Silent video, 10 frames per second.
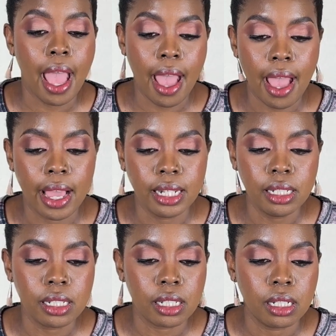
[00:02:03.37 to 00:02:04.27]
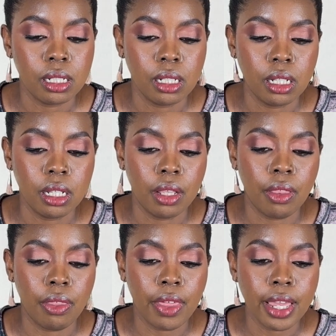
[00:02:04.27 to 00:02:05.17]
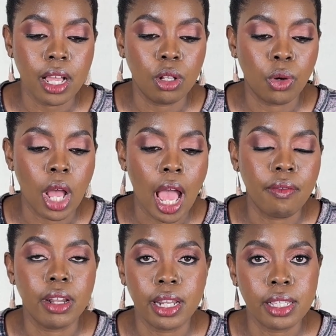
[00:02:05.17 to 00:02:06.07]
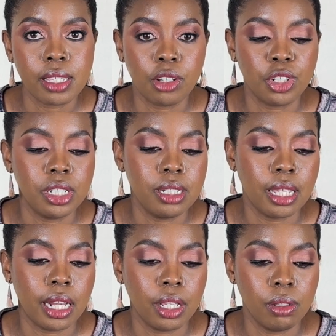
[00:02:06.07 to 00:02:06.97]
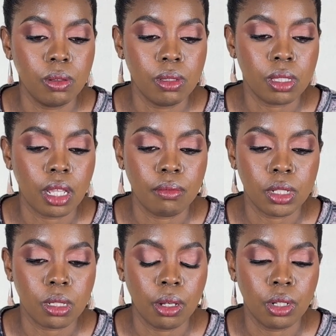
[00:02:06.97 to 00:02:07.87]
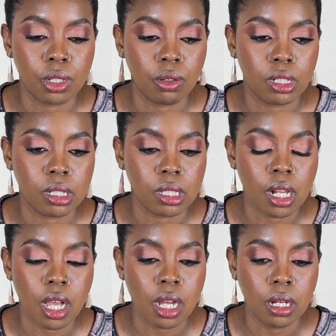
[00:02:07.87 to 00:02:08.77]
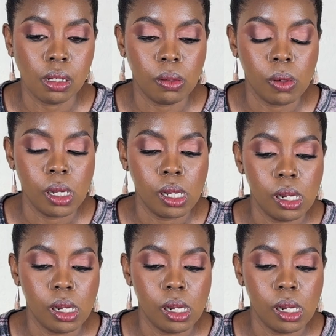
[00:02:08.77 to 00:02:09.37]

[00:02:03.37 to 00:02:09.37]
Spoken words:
And then I'll have an Excel sheet that I use that I'm just going to show just now.